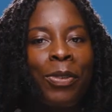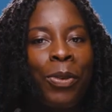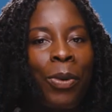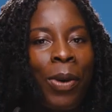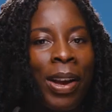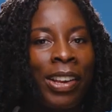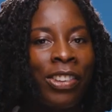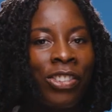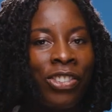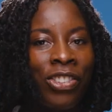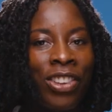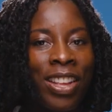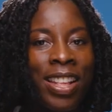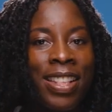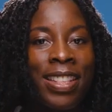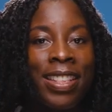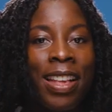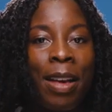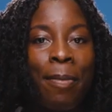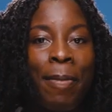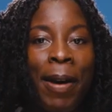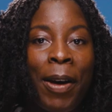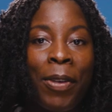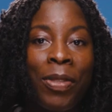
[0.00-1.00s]
of questions
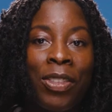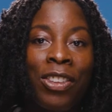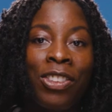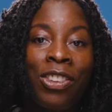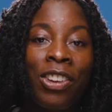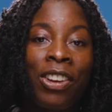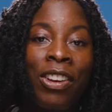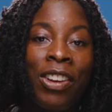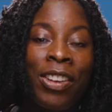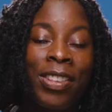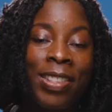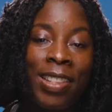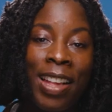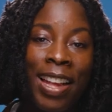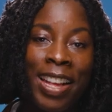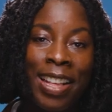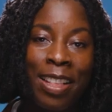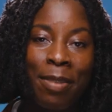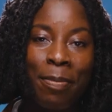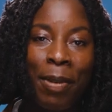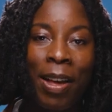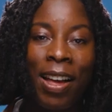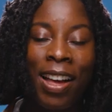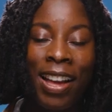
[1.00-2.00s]
about the
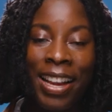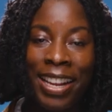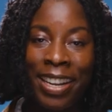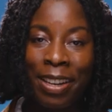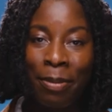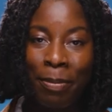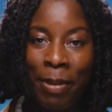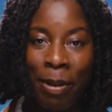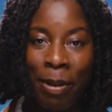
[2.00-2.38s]
neuroscience behind